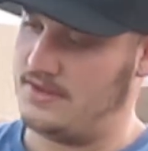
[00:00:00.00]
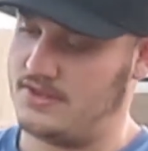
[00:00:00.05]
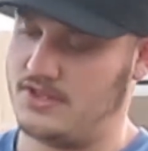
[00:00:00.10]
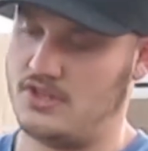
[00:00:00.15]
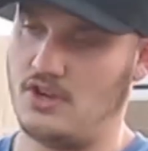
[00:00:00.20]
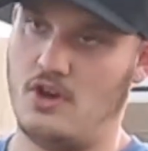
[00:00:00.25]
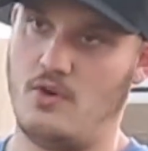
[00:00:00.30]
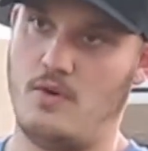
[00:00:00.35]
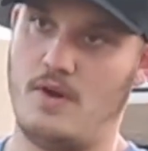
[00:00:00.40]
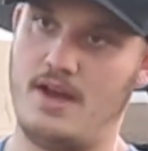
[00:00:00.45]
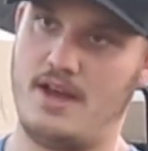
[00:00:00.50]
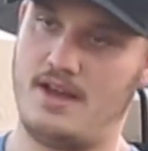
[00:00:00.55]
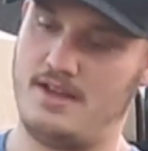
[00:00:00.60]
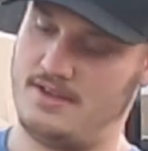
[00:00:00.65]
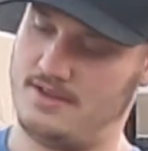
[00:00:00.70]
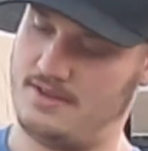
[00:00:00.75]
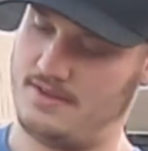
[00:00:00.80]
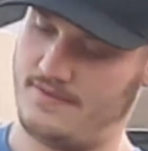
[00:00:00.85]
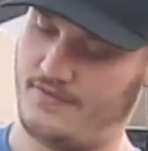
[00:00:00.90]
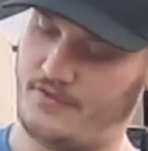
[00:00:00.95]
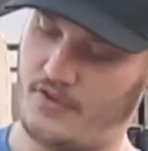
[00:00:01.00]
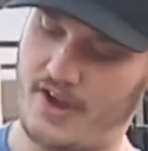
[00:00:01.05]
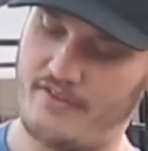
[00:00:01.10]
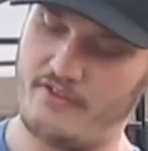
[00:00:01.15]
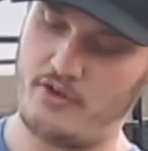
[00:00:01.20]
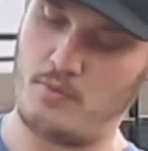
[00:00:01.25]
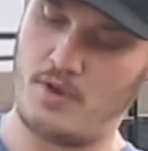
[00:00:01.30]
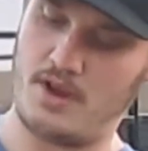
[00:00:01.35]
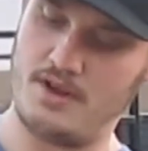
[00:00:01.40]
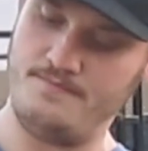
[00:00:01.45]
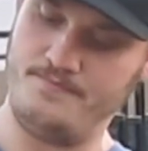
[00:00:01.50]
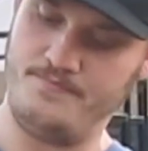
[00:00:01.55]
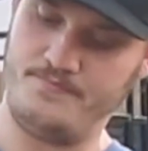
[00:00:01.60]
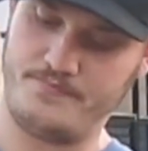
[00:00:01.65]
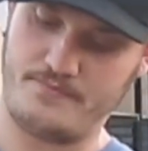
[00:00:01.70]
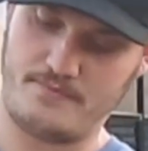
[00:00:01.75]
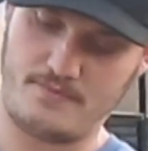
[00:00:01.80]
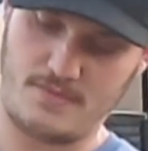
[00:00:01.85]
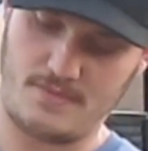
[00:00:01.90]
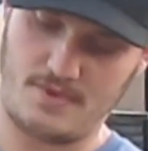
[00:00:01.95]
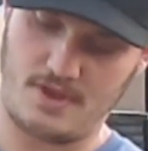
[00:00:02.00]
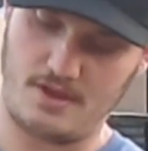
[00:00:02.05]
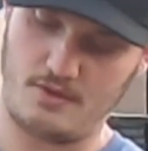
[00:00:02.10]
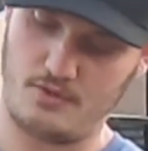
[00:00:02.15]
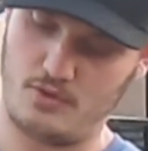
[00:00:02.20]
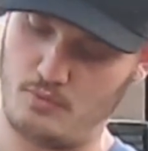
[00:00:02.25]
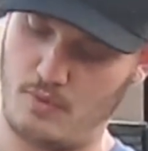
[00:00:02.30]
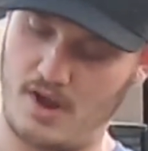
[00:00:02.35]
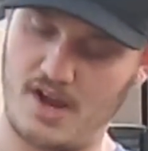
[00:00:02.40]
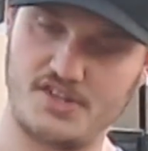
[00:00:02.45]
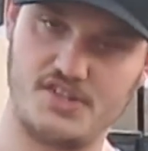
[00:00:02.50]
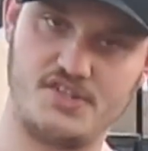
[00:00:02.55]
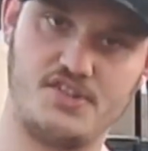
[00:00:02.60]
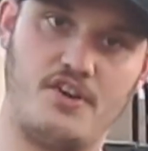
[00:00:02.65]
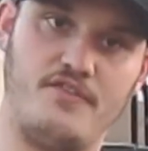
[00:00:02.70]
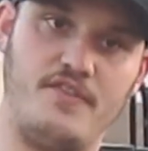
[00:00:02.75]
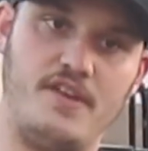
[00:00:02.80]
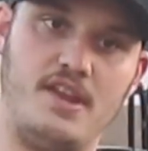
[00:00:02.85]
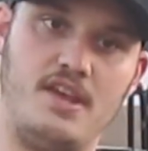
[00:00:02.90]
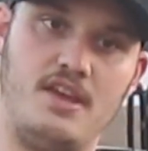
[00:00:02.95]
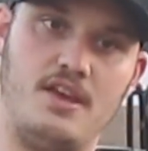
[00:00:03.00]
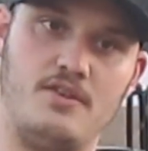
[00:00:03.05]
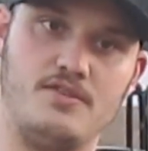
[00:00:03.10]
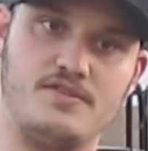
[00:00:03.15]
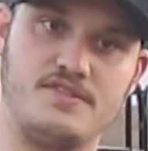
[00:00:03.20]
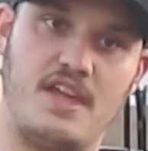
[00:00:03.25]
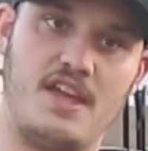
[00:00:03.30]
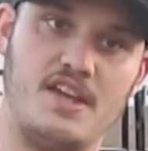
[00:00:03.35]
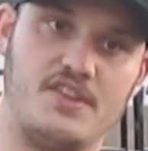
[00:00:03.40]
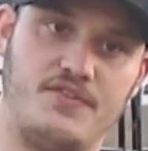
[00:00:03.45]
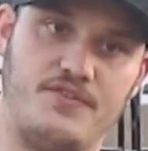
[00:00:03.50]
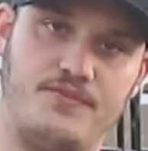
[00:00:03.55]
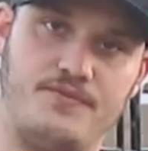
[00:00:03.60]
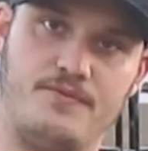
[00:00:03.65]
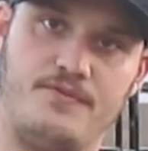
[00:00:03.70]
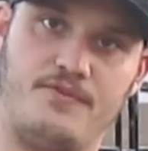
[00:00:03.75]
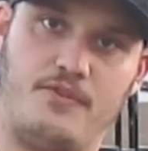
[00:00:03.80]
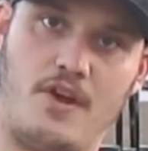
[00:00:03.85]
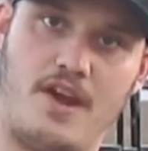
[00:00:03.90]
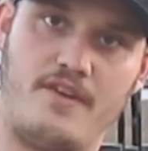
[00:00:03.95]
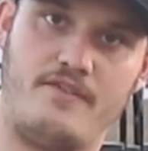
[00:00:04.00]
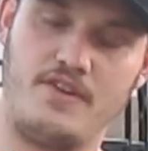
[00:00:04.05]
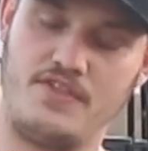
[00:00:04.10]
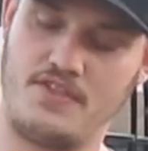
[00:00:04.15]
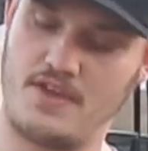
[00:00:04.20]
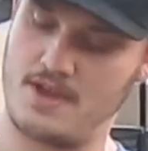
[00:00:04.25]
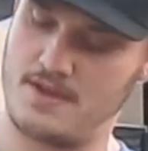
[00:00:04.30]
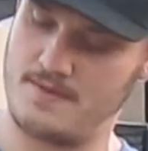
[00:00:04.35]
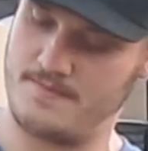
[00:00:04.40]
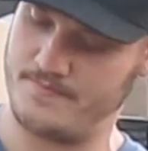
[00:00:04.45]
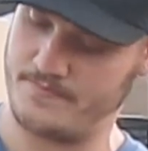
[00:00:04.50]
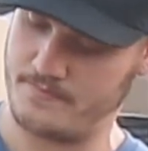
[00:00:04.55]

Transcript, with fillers: So uh, for everyone who watches our videos, thanks for everything.